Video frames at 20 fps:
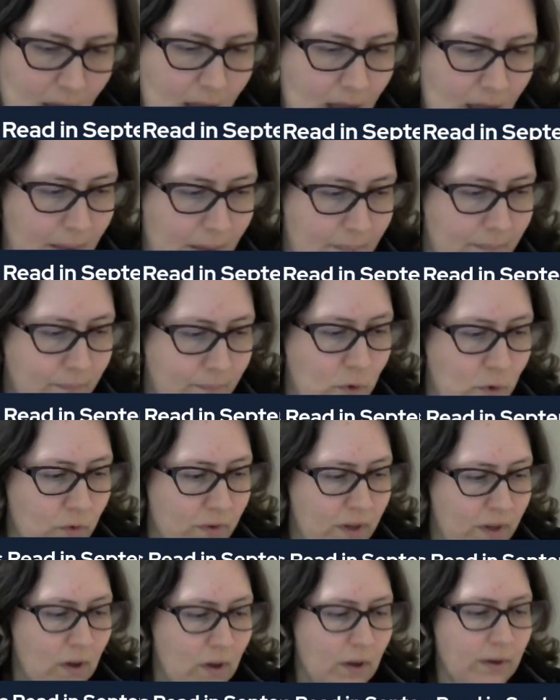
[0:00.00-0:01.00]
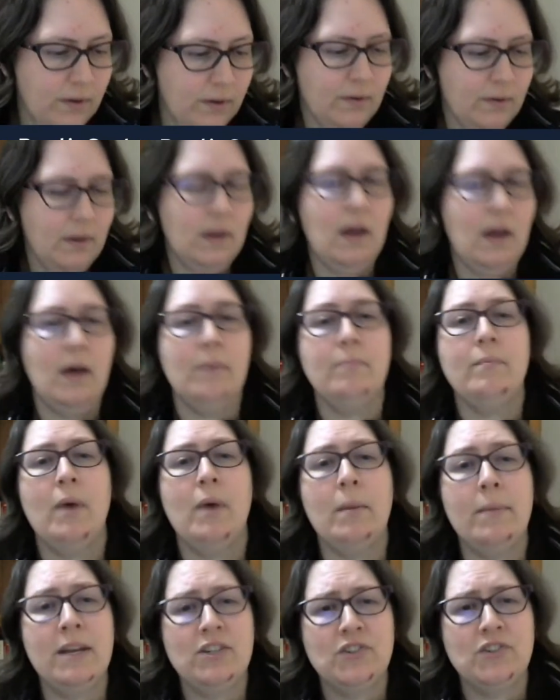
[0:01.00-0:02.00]
out. Moving on,
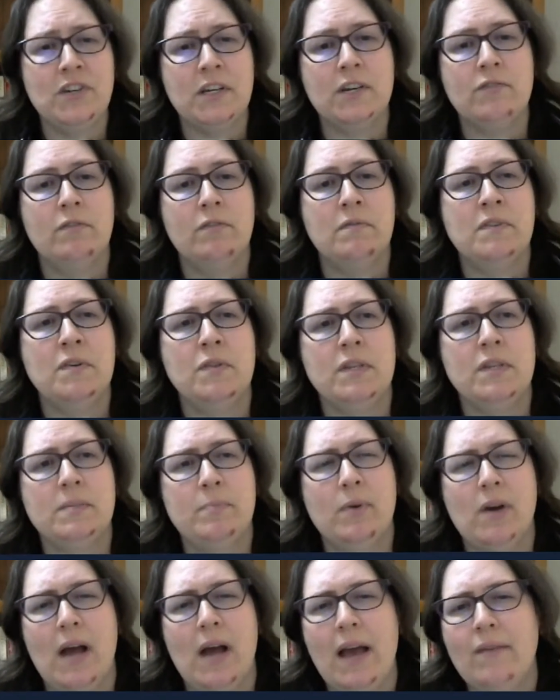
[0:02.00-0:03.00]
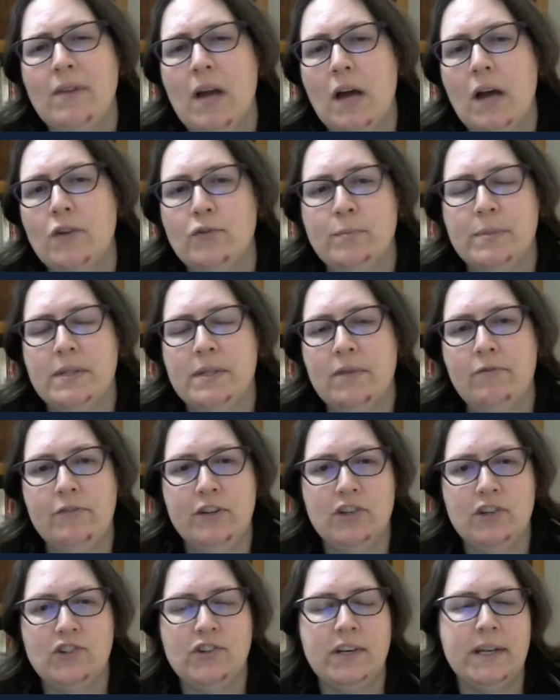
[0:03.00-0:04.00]
I'm actually going to review this book. I haven't 100%
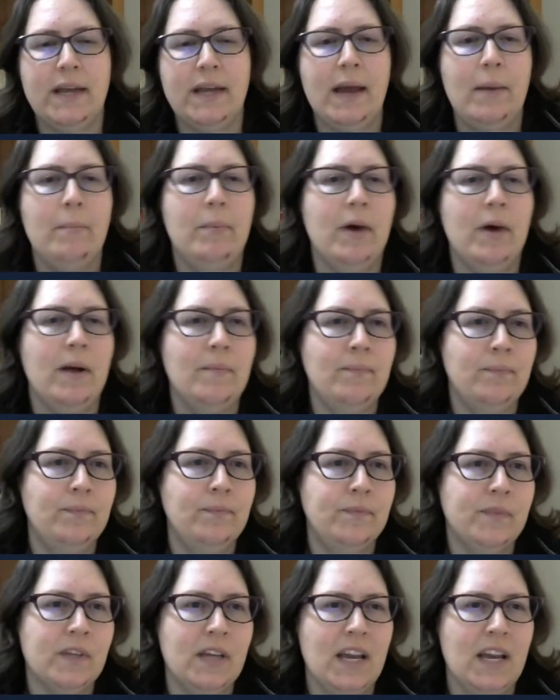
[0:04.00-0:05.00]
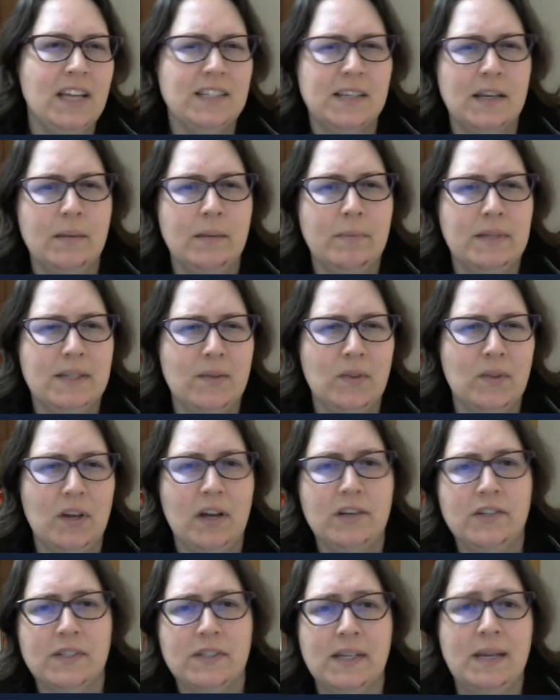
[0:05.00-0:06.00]
finished it yet, but it's going to be something
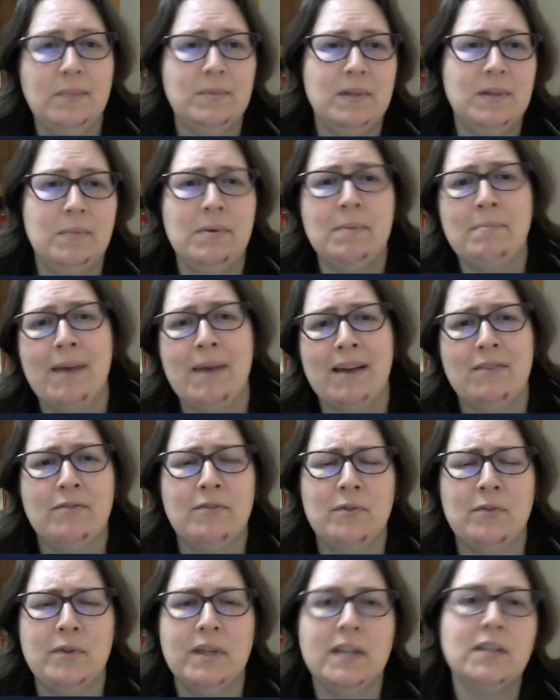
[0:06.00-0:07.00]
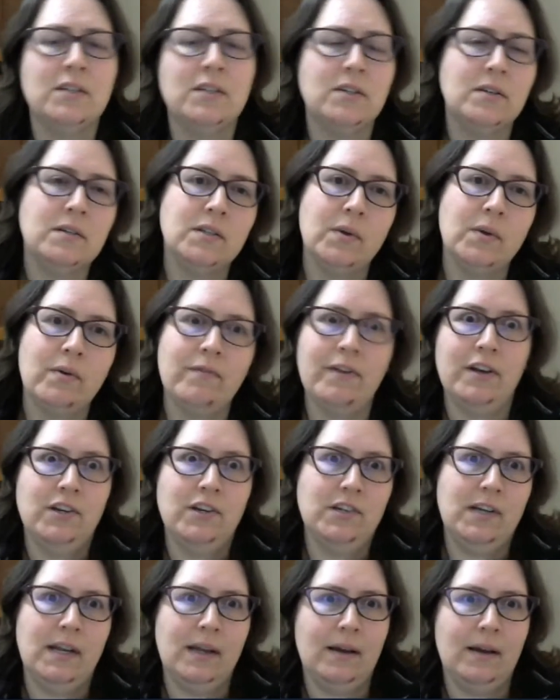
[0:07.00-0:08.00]
I just keep dipping back and forth into, so
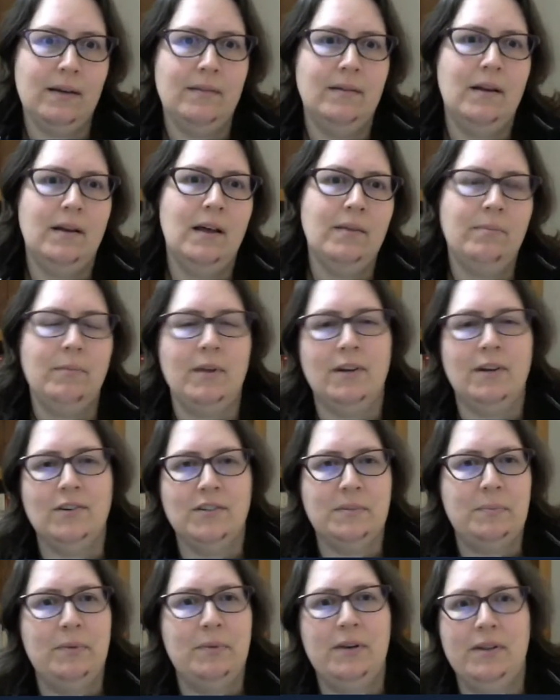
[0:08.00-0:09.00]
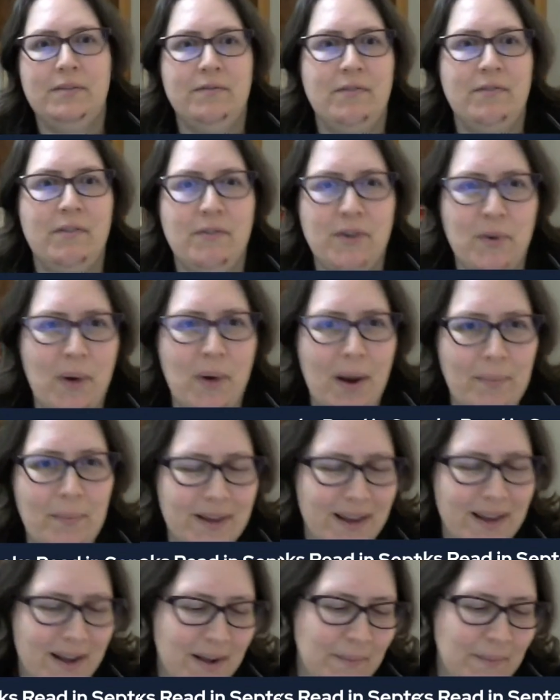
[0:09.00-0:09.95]
eventually I'm going to just put a review up.